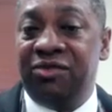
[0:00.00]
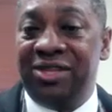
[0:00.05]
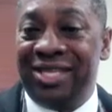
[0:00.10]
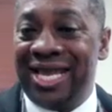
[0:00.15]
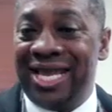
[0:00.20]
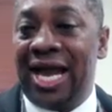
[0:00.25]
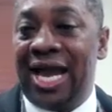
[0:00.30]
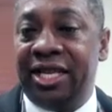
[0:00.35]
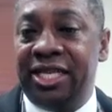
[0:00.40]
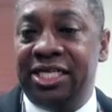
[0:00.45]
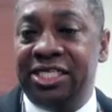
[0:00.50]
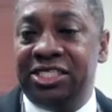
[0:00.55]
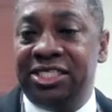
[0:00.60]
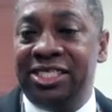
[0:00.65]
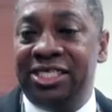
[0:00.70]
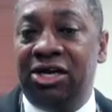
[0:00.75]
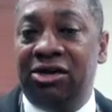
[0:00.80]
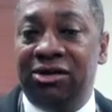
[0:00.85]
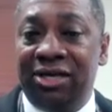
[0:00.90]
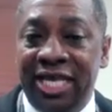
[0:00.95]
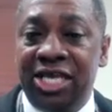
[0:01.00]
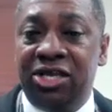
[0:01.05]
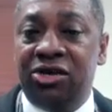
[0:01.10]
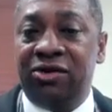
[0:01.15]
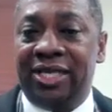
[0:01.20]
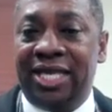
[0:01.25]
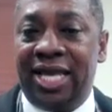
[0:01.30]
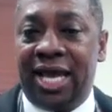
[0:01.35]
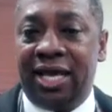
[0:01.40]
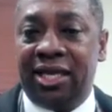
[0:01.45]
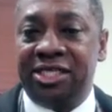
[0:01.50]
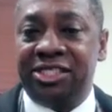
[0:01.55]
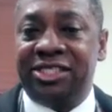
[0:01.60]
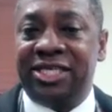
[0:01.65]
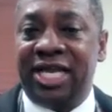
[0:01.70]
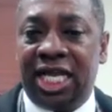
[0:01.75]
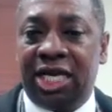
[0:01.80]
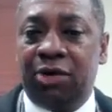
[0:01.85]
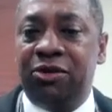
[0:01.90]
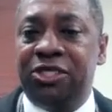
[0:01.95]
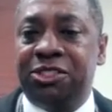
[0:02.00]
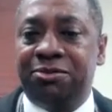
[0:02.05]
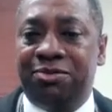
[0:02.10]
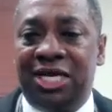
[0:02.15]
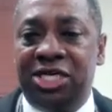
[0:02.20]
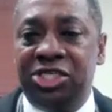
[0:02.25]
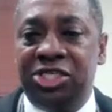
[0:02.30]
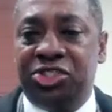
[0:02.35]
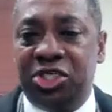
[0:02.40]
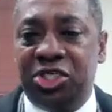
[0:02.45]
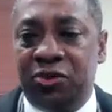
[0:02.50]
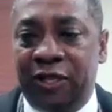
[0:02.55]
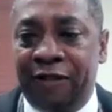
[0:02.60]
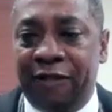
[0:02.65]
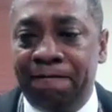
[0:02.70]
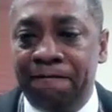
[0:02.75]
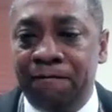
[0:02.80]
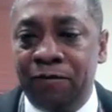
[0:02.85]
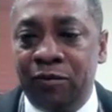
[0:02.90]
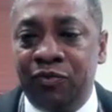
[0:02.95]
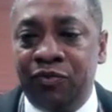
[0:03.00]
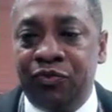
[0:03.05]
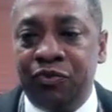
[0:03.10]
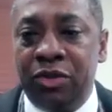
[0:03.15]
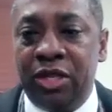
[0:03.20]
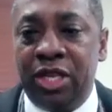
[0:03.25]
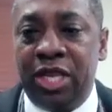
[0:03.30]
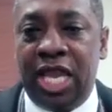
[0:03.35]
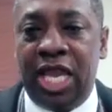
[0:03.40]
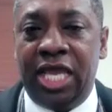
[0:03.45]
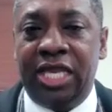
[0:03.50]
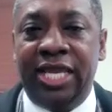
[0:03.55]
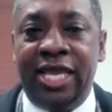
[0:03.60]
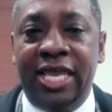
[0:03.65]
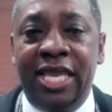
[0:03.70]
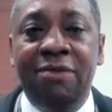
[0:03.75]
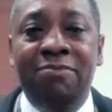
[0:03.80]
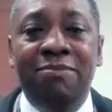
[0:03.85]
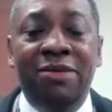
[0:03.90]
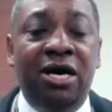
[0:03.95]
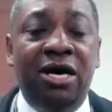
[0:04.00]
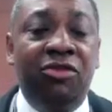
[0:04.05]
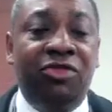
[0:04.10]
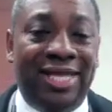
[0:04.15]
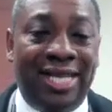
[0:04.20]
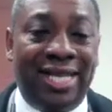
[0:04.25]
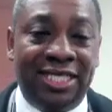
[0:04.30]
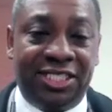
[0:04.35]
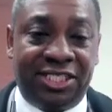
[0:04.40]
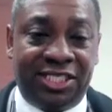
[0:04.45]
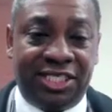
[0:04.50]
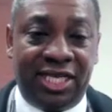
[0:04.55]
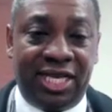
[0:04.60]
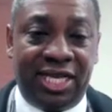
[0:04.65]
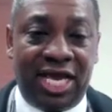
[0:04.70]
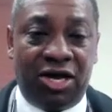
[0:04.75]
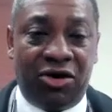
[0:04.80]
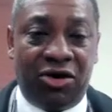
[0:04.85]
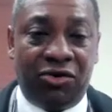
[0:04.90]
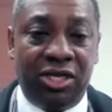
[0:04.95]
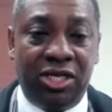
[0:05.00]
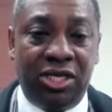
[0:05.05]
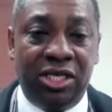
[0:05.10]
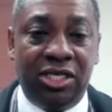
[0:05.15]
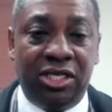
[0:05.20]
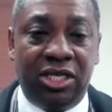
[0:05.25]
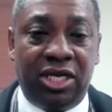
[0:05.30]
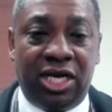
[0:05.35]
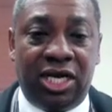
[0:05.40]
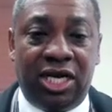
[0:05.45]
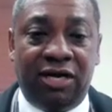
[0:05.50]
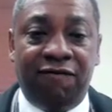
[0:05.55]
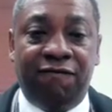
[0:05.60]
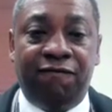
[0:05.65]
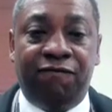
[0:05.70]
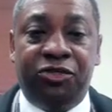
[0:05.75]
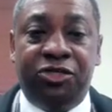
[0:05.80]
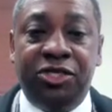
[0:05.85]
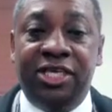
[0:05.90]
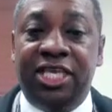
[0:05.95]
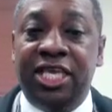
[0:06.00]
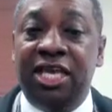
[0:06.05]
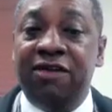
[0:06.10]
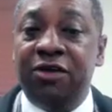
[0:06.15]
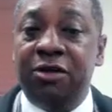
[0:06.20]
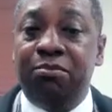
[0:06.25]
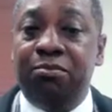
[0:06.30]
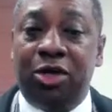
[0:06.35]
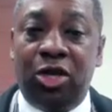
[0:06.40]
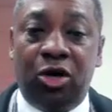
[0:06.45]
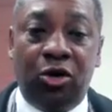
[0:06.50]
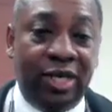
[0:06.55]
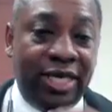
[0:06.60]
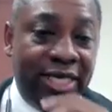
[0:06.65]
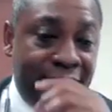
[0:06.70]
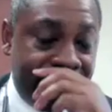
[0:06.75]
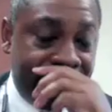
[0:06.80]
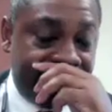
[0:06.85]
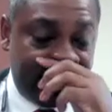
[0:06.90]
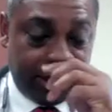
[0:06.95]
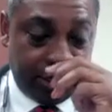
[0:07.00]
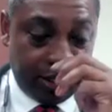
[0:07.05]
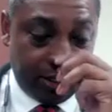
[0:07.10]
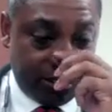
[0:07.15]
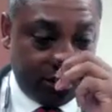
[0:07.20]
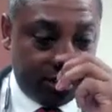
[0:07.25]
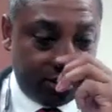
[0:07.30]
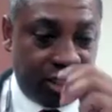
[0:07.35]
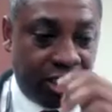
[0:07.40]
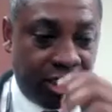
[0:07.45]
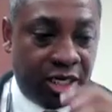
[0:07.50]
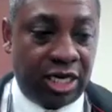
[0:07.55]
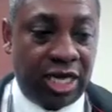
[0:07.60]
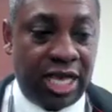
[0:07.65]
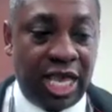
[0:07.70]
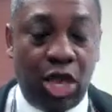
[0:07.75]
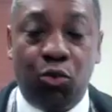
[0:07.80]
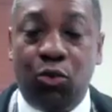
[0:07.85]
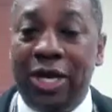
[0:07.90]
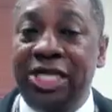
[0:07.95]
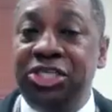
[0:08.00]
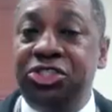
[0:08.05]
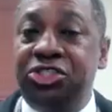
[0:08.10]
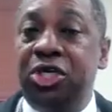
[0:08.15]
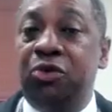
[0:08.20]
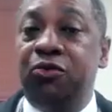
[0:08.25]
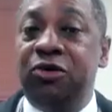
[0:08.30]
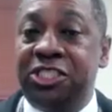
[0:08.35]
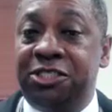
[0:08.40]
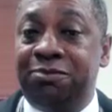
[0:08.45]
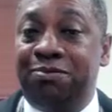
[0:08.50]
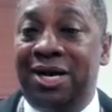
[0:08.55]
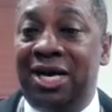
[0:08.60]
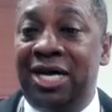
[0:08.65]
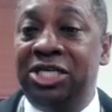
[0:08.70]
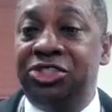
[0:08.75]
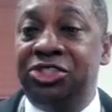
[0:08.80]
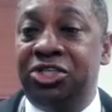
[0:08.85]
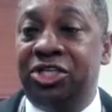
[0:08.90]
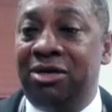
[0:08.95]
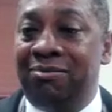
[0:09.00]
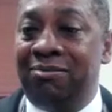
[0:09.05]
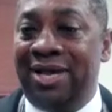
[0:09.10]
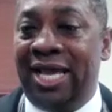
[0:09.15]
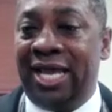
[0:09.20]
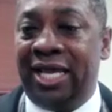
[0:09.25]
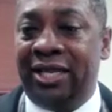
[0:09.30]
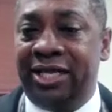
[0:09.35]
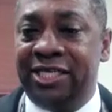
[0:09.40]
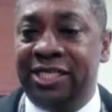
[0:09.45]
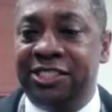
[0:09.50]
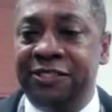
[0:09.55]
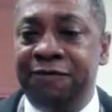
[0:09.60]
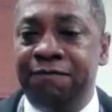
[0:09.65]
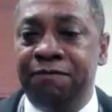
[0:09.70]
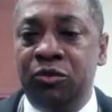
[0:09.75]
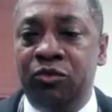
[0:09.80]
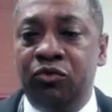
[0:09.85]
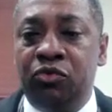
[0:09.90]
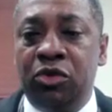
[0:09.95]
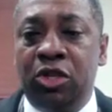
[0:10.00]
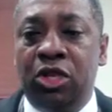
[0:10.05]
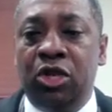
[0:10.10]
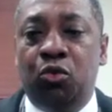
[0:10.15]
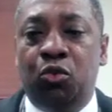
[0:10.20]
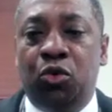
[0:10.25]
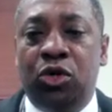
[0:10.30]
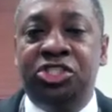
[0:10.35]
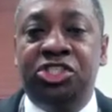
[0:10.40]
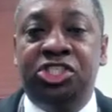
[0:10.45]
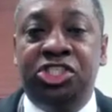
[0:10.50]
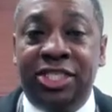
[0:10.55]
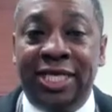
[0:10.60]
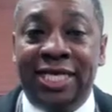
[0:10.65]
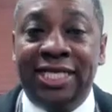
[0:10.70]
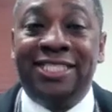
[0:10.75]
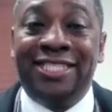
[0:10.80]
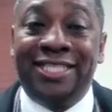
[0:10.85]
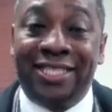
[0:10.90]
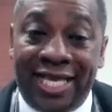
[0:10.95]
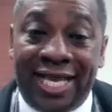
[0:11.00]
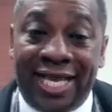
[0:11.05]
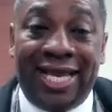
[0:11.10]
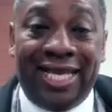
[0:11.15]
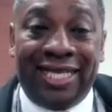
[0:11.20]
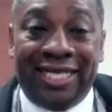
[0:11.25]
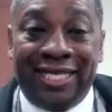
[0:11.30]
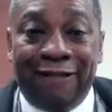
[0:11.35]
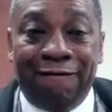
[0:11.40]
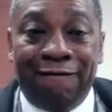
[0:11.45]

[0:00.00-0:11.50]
guidance, illegal guidance, how to respond to it. And the email that I sent out to give employees a way to respond to the madness was just that.